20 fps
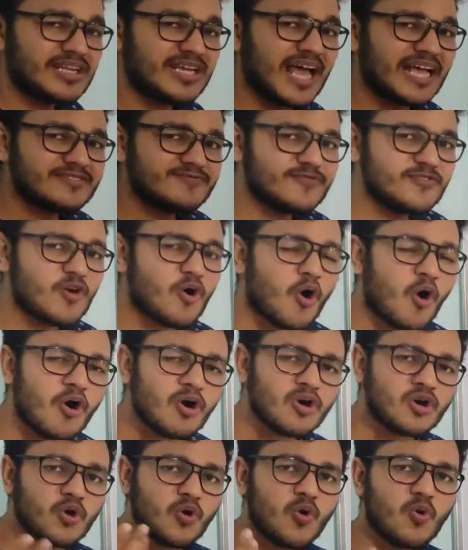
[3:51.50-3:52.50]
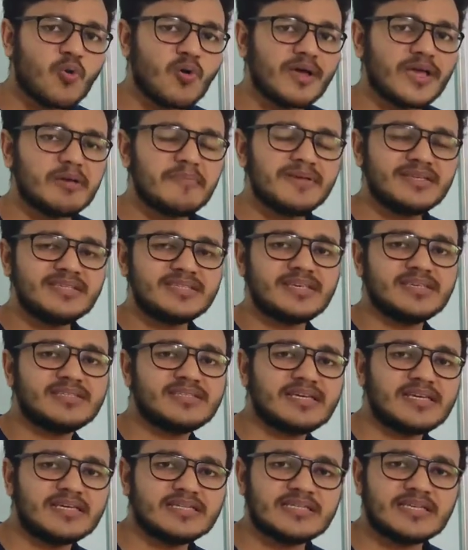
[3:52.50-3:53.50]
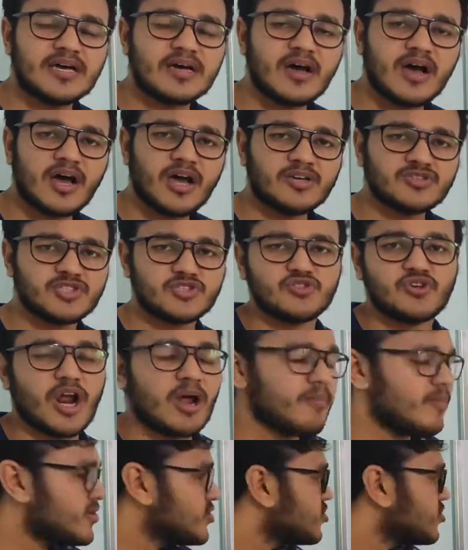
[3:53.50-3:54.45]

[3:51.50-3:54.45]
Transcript: as we all know, hibiscus is a shrub.